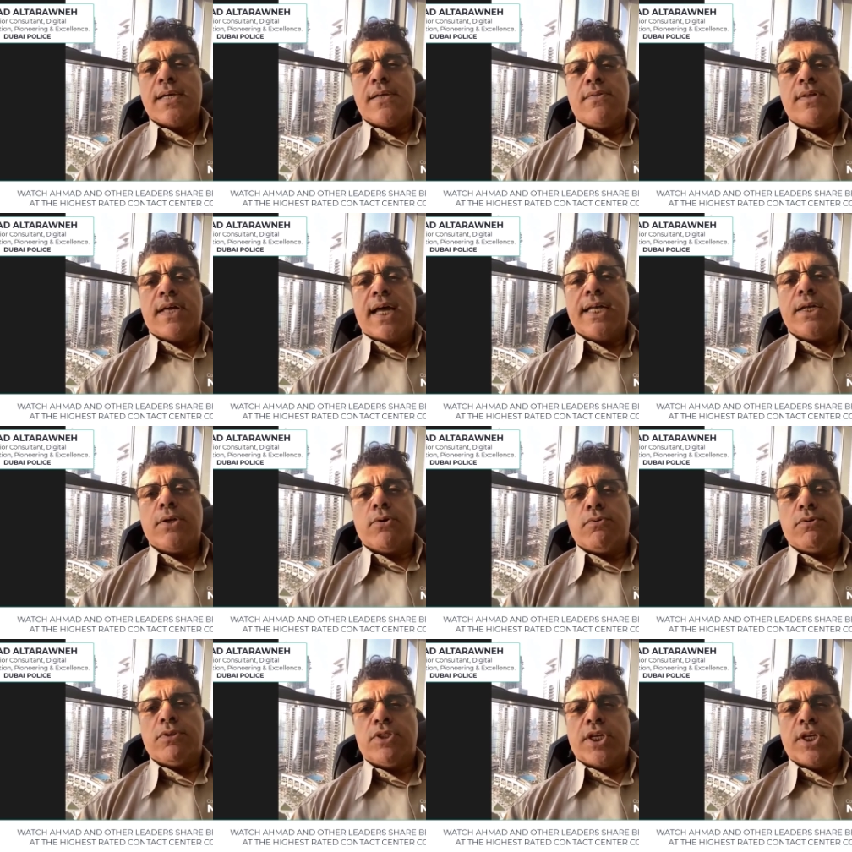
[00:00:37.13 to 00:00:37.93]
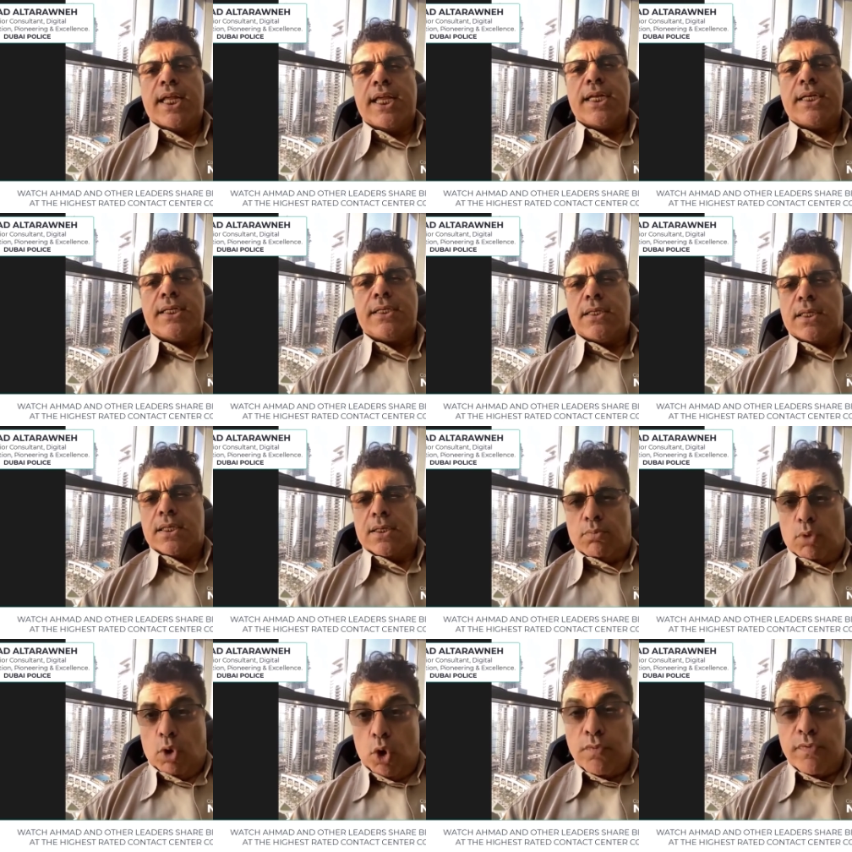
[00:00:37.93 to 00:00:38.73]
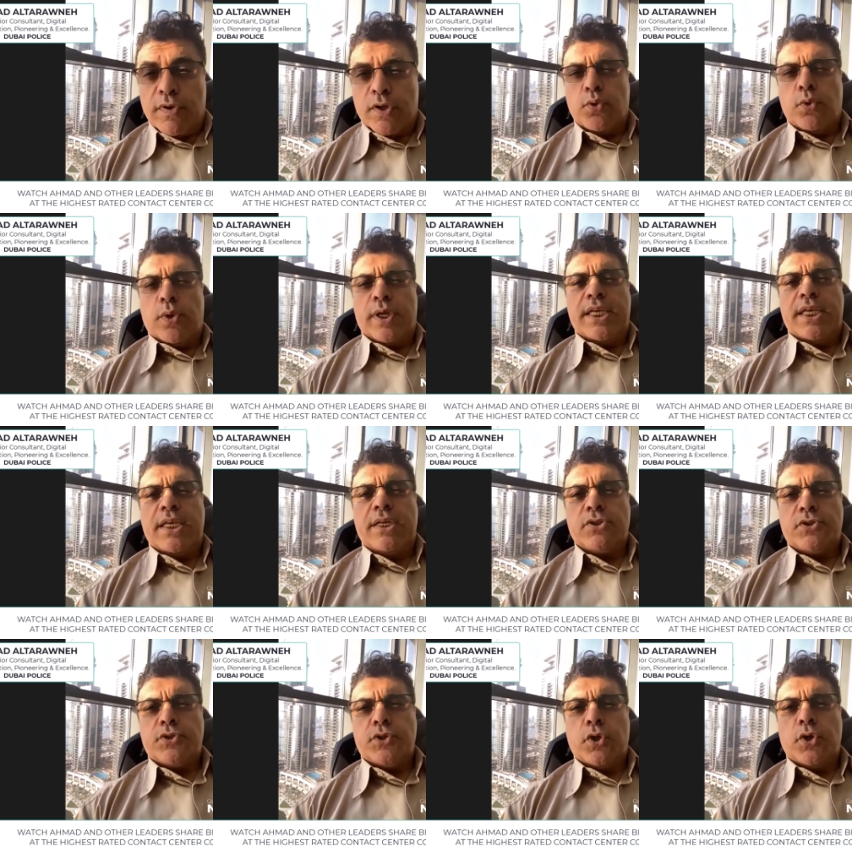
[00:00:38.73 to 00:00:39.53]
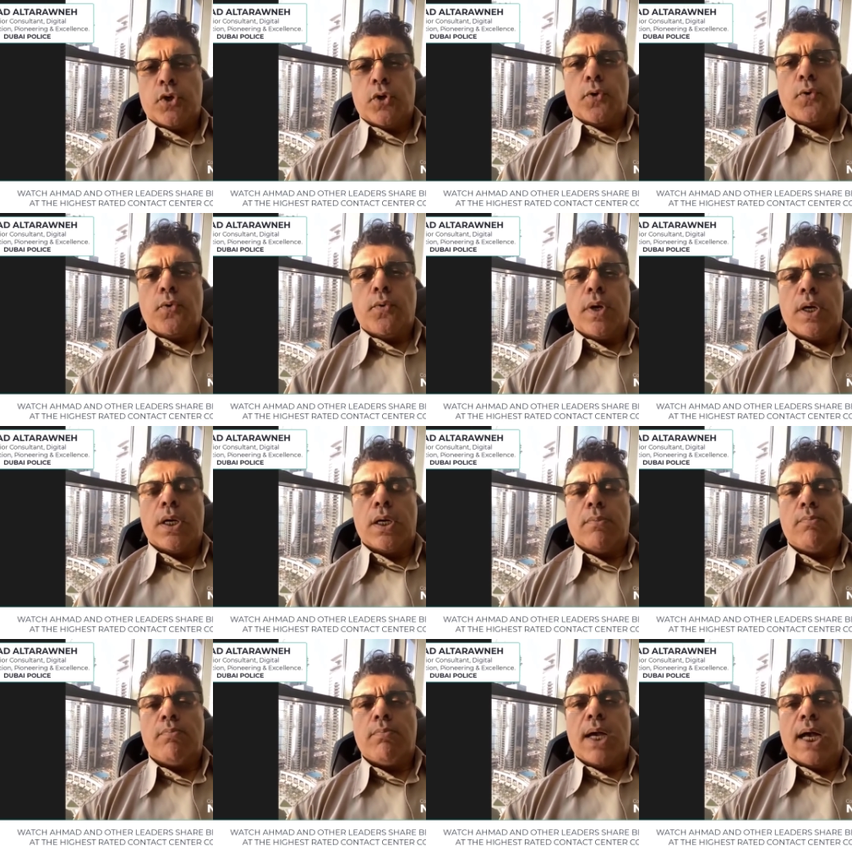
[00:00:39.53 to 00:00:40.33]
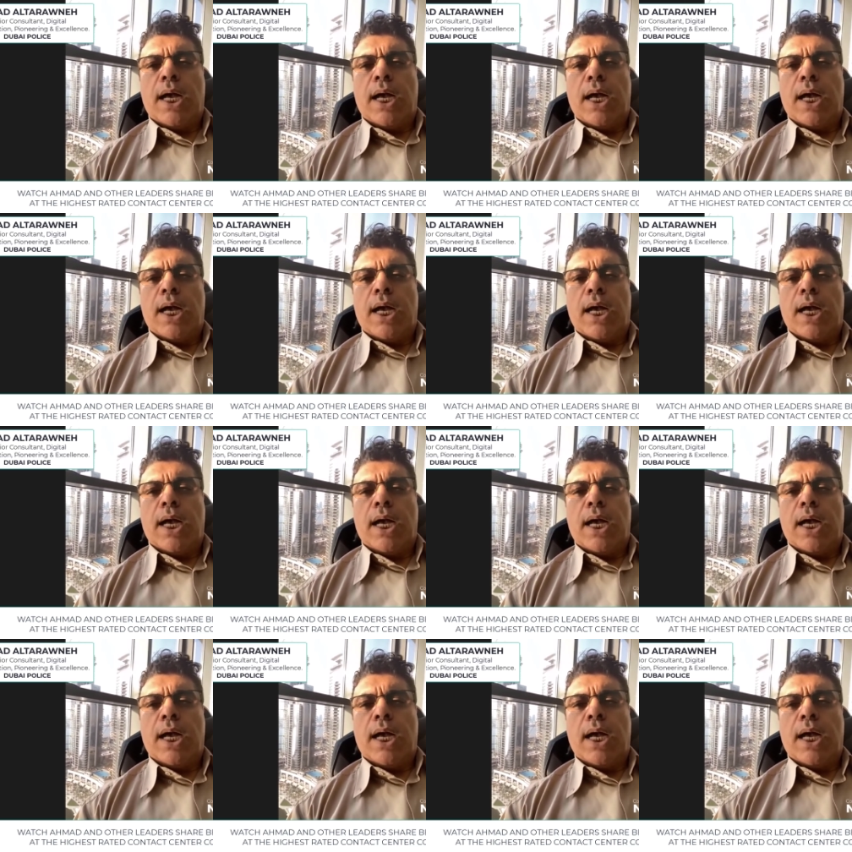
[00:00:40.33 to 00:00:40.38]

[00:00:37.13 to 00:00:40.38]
That originated over 20 years ago.